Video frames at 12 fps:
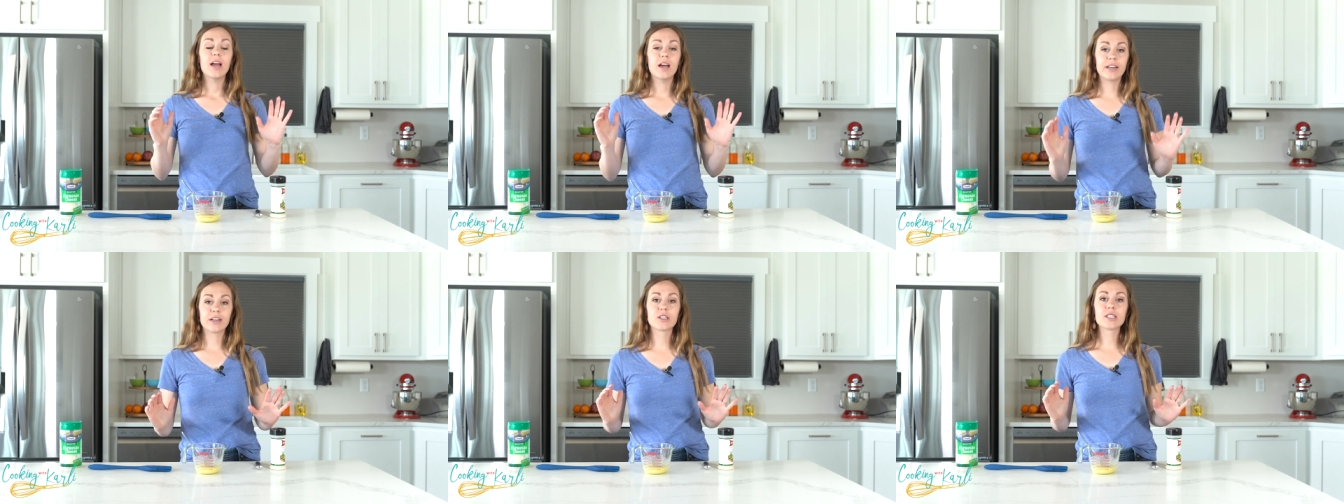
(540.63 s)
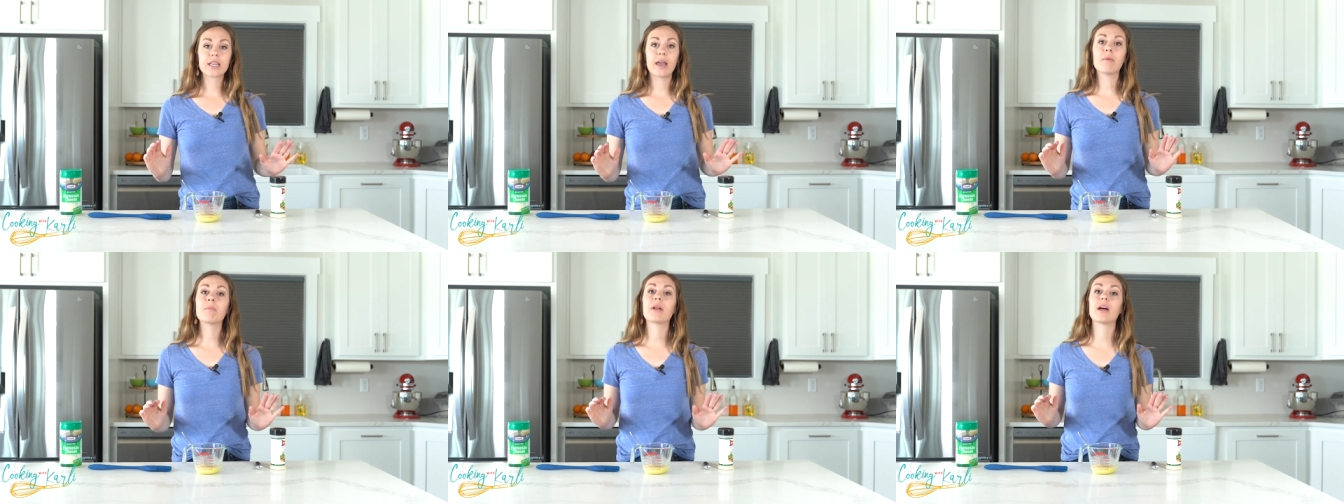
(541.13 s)
And here's the
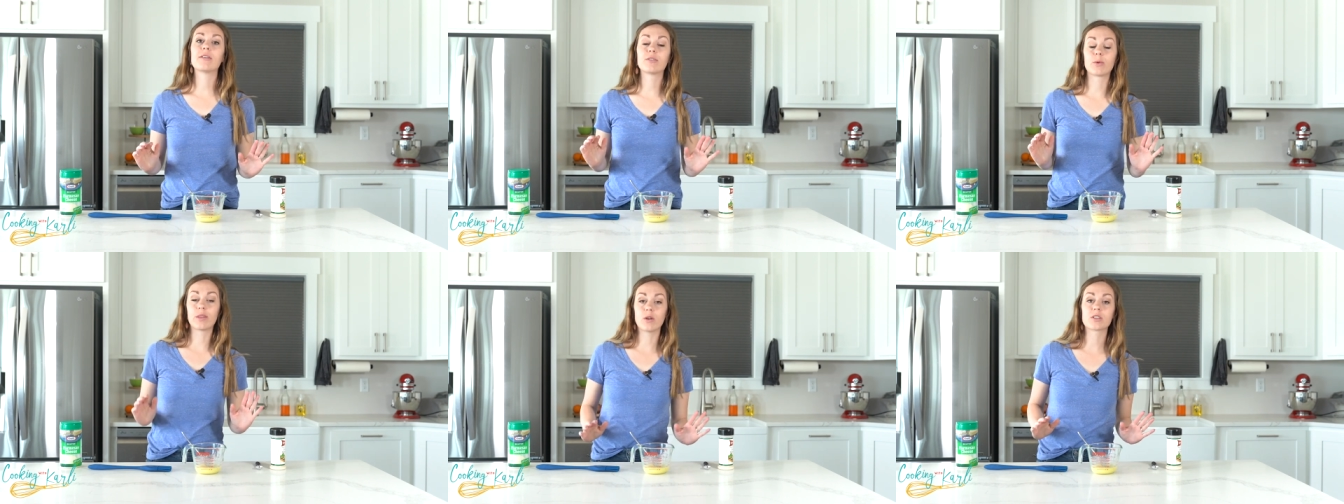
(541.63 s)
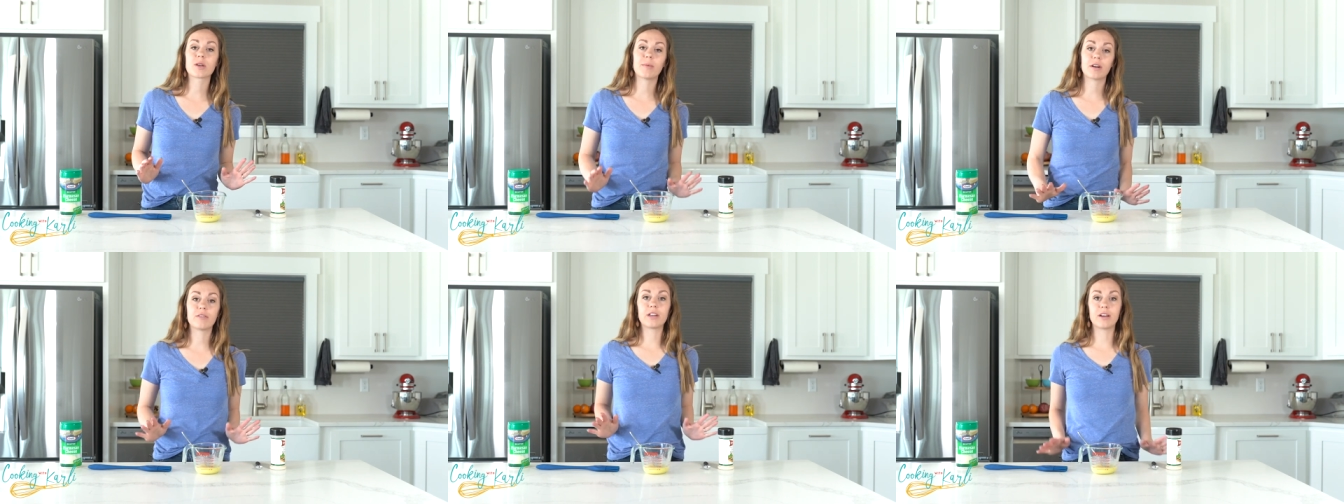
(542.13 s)
game plan for when those come
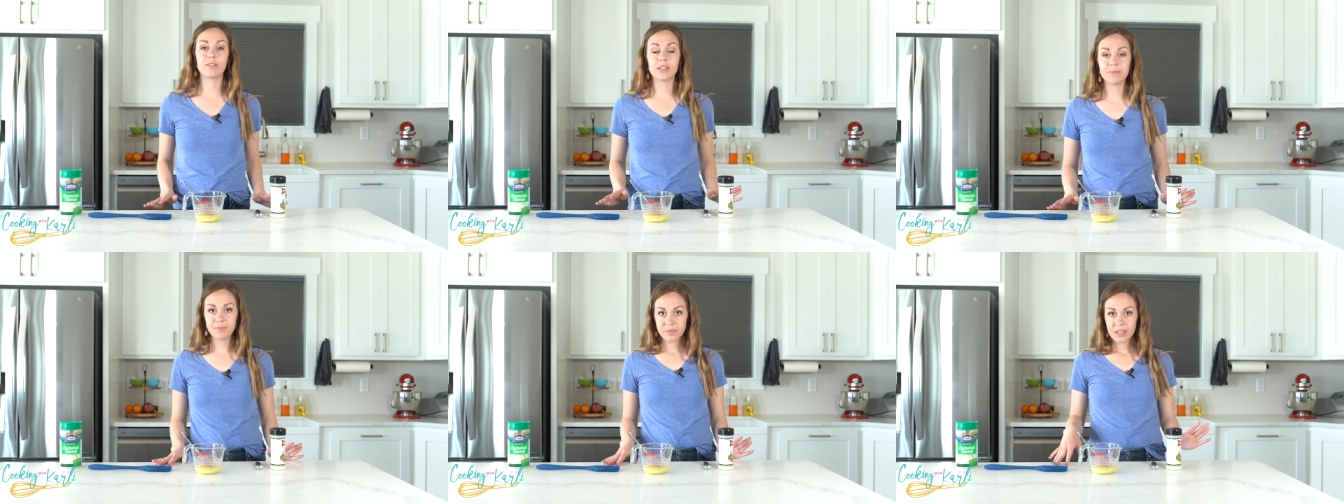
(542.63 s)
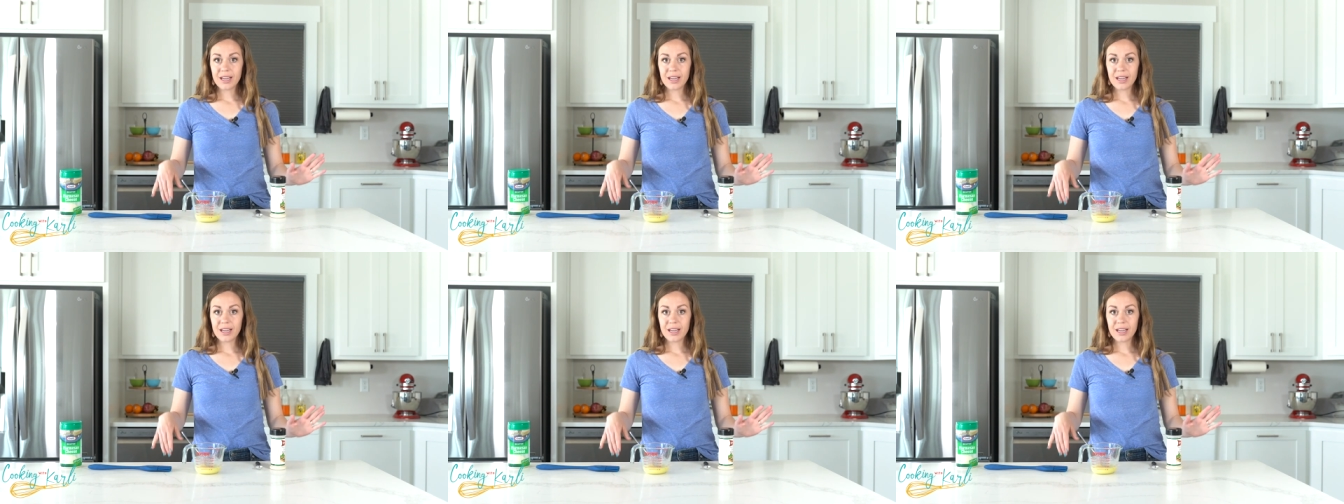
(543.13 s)
out of the oven.